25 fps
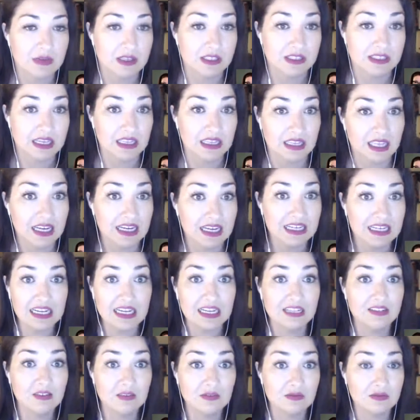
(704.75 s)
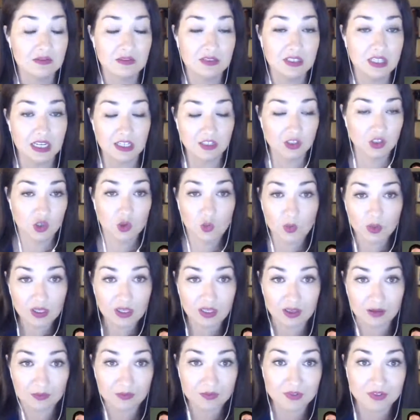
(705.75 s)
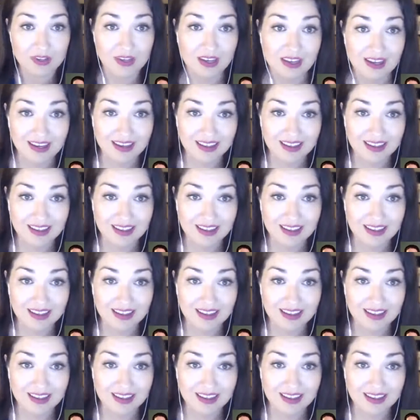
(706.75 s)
It's that they need DeAngelo Williams.